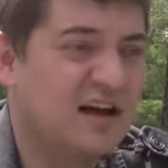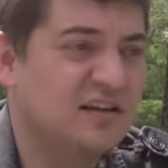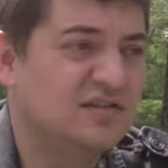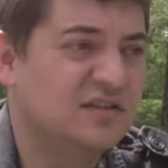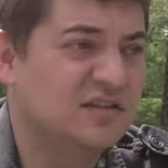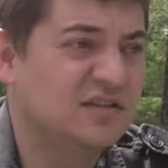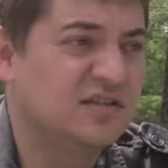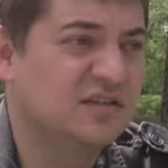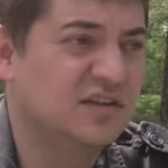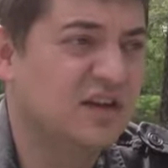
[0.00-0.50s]
I
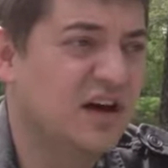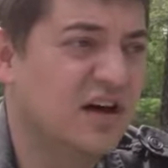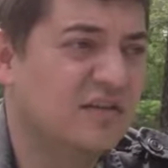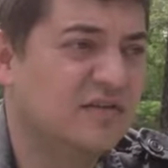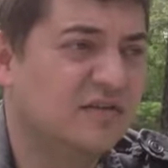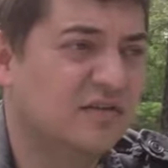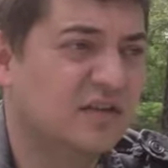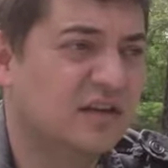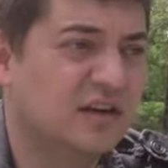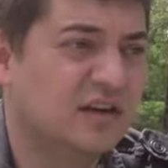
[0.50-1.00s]
just
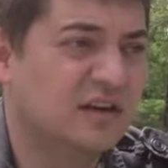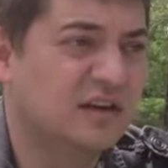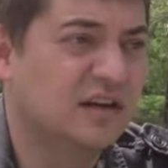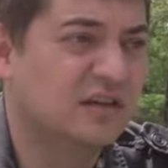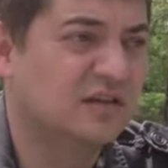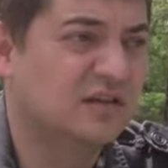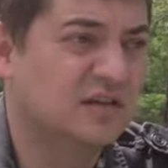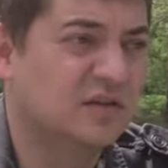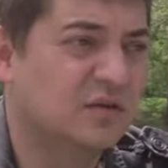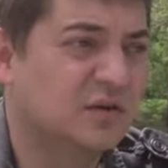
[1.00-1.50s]
love looking
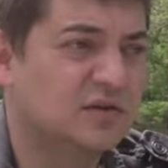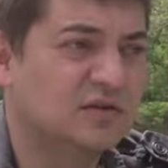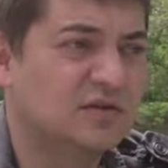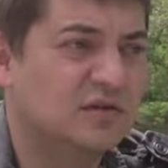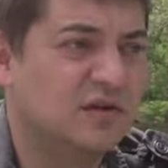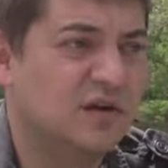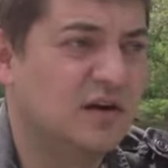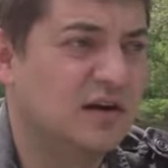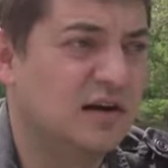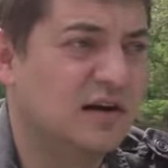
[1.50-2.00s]
at
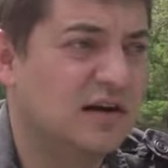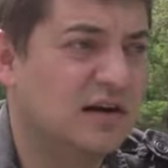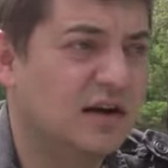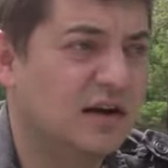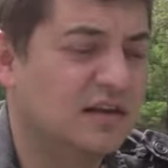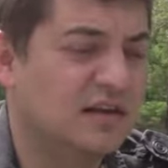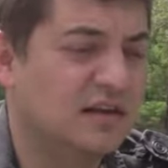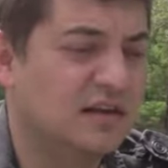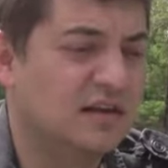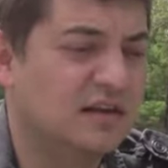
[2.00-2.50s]
sequential art.
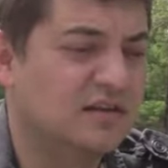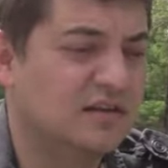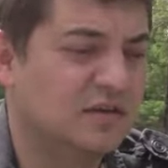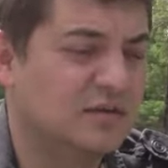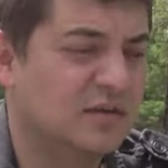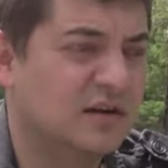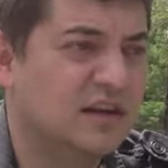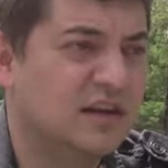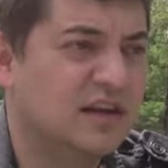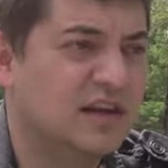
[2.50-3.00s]
I think it's a
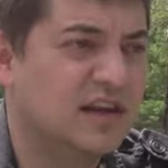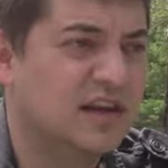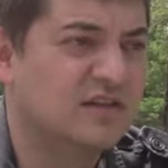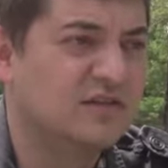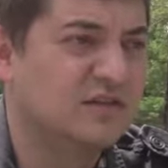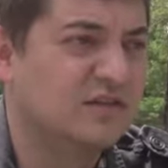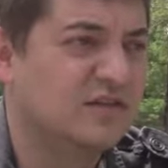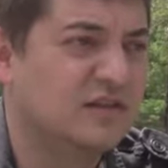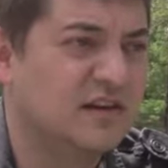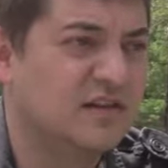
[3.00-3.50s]
really
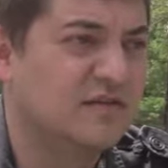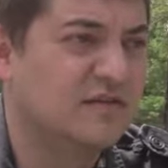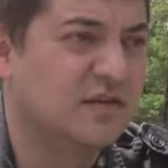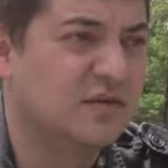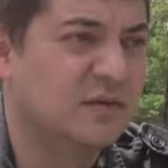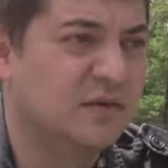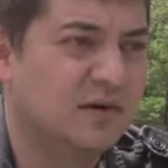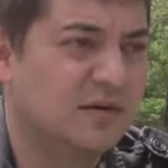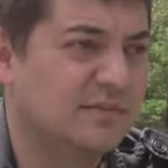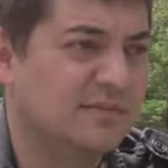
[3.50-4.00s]
interesting
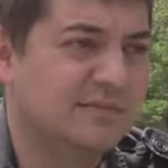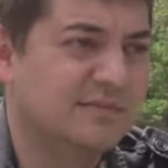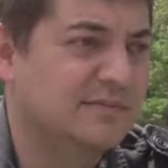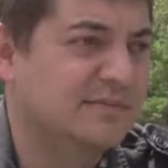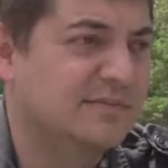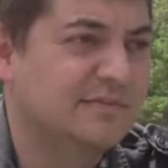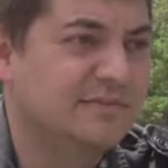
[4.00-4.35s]
form.